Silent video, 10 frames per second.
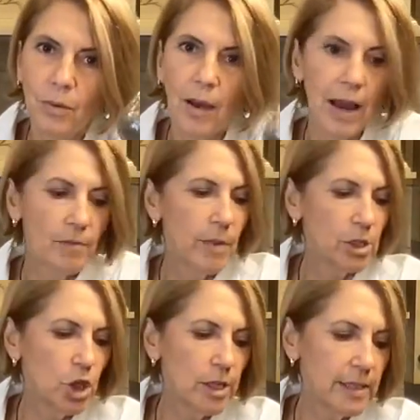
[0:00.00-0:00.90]
I have my
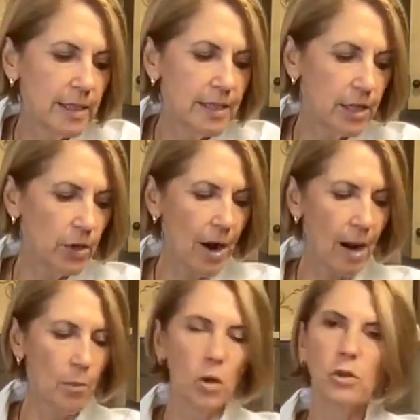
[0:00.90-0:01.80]
chia seeds here.
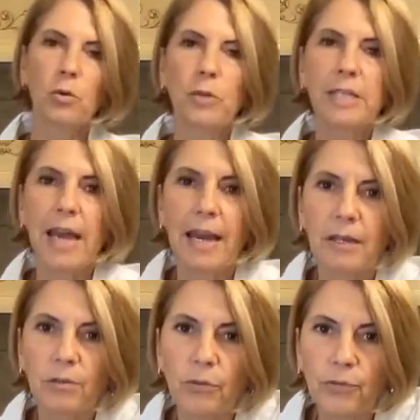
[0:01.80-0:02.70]
I'm also going to add
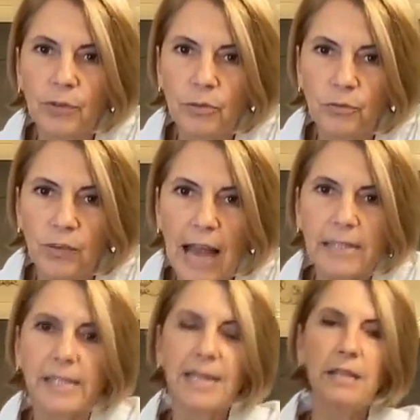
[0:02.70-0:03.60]
in
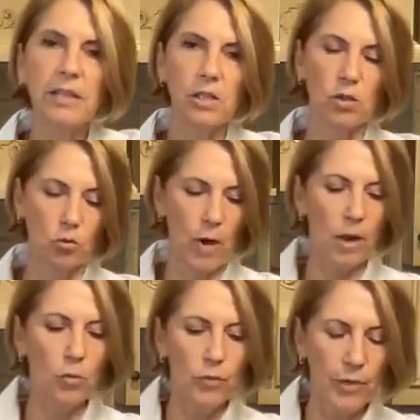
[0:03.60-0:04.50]
flaxseed. This is
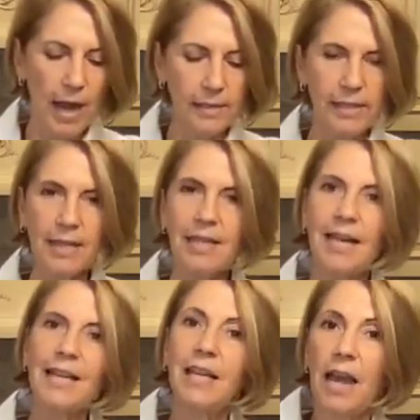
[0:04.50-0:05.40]
ground flaxseed.
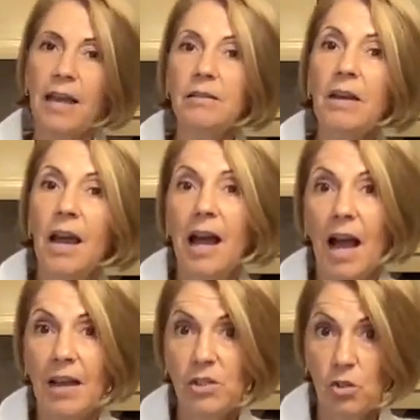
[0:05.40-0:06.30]
Again,
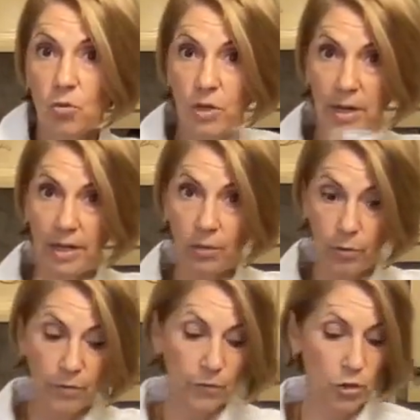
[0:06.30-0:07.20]
I store it in the
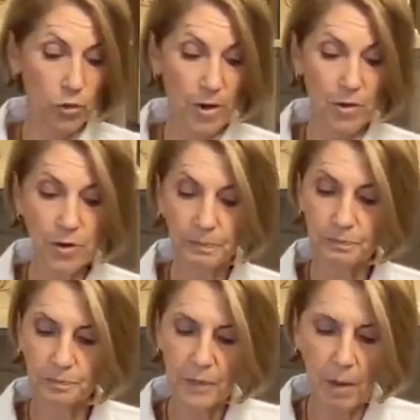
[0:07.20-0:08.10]
refrigerator.
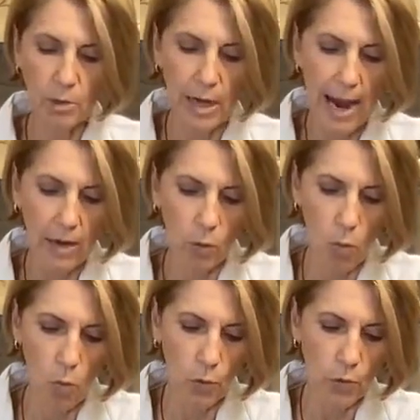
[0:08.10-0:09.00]
I'm going to add a
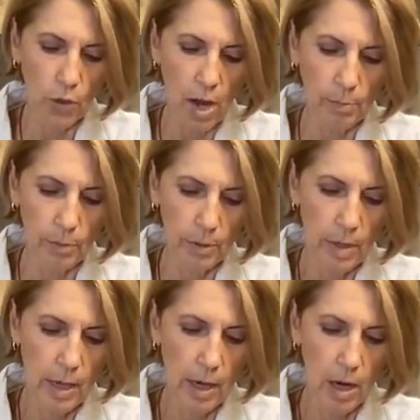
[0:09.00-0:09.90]
1/4 cup
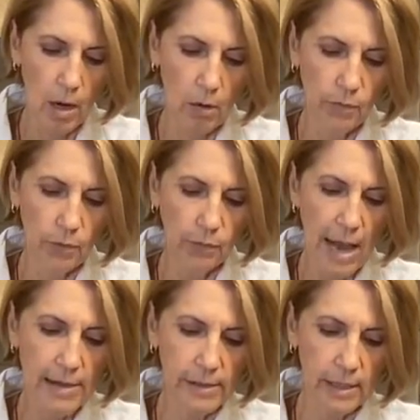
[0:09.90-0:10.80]
of the
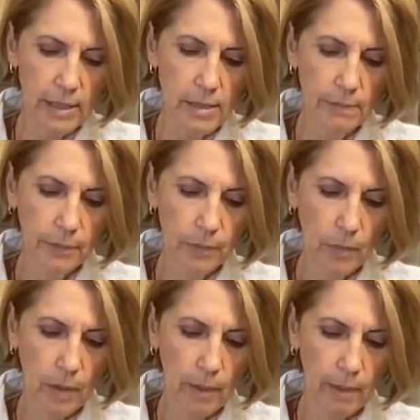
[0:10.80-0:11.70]
flaxseed,
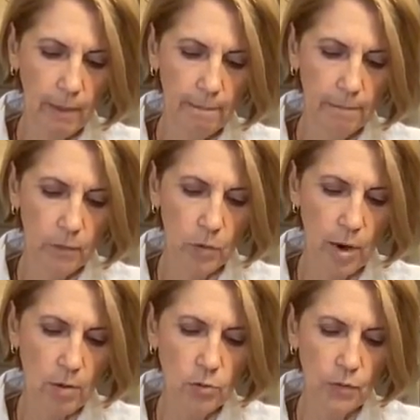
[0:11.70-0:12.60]

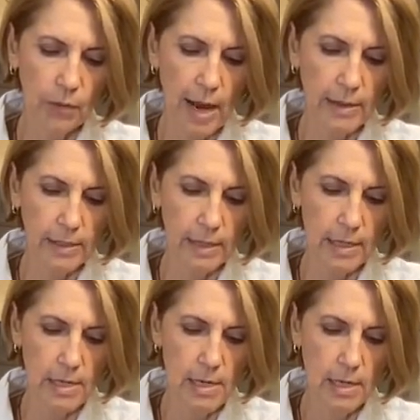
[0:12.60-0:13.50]
ground
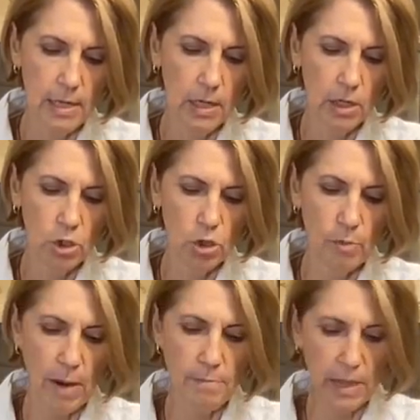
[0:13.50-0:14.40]
flaxseed, to
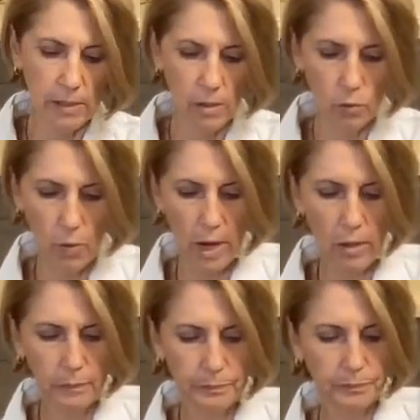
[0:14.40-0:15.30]
my mix as well.